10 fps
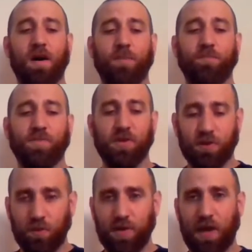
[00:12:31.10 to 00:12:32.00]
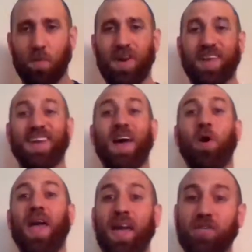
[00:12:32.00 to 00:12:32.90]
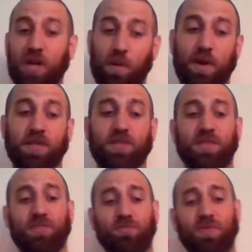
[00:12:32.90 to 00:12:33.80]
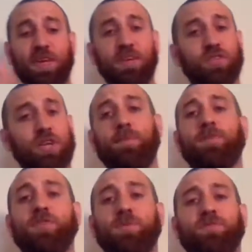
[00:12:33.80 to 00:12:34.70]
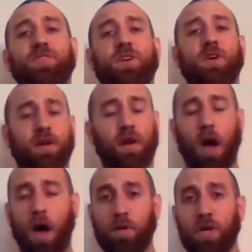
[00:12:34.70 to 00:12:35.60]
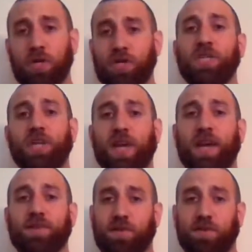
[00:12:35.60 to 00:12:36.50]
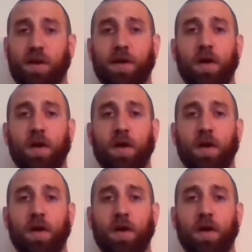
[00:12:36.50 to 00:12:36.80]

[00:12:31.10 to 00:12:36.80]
the New Day winning, and now AJ winning. So that's 3 championships changing hands already.